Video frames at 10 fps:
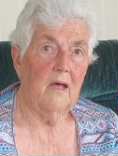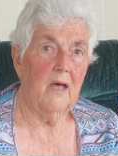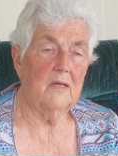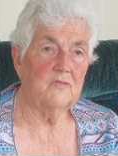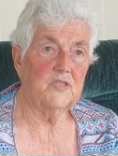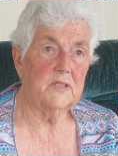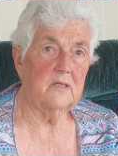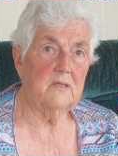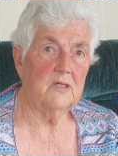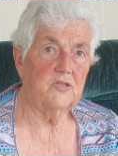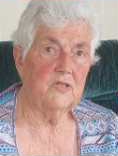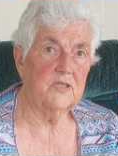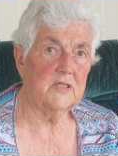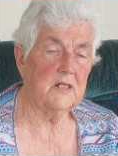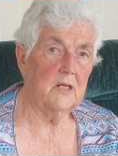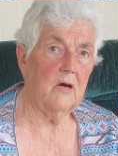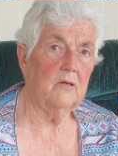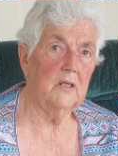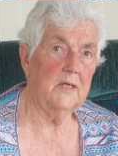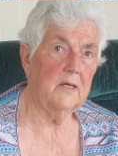and said they're just
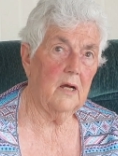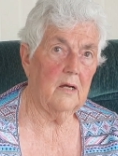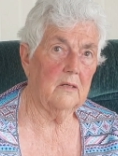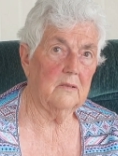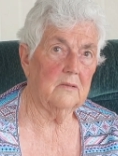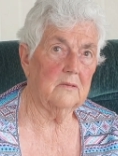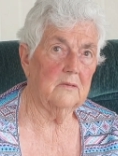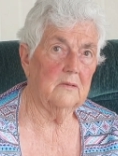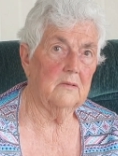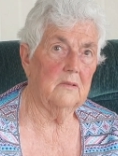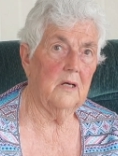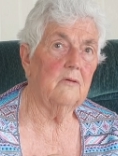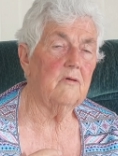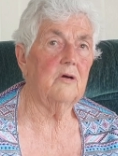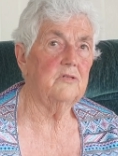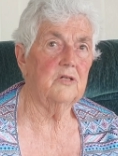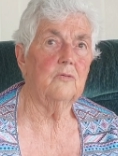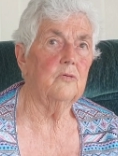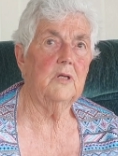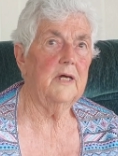slowly eroding
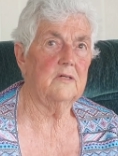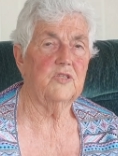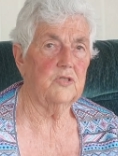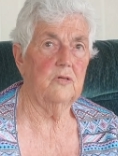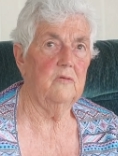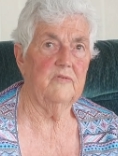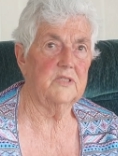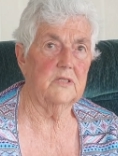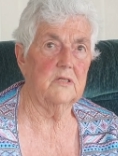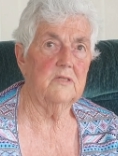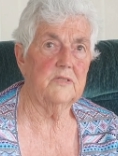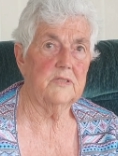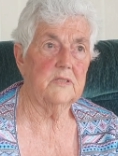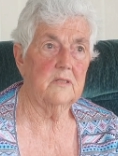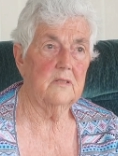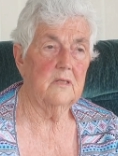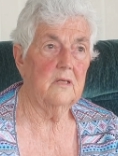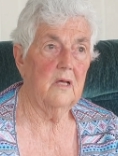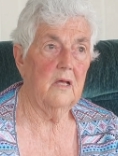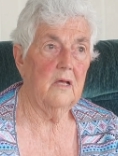all our services.
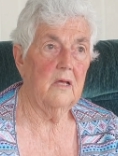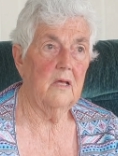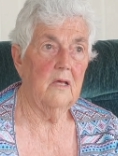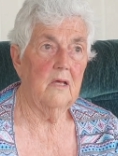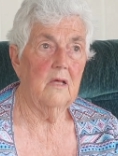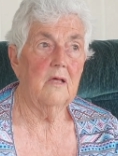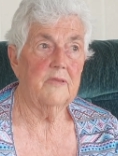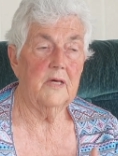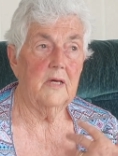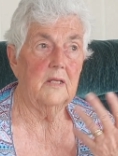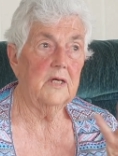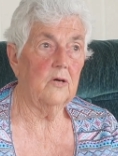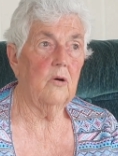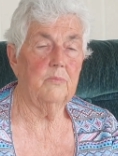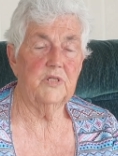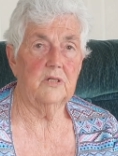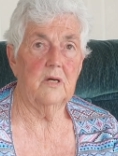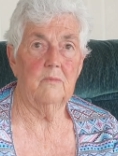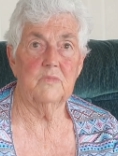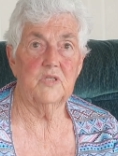The helicopter
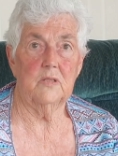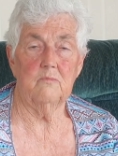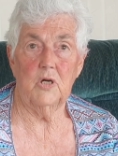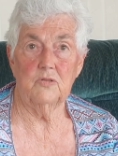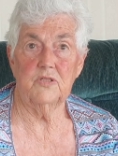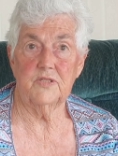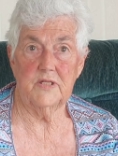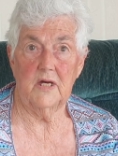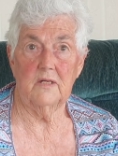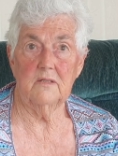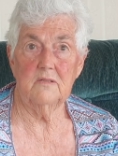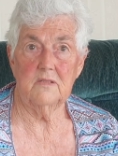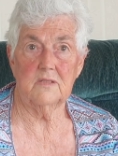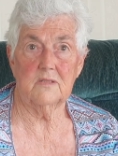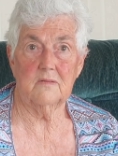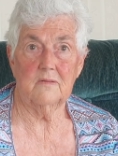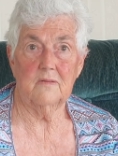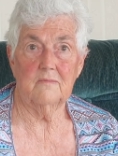comes in most days. Yep.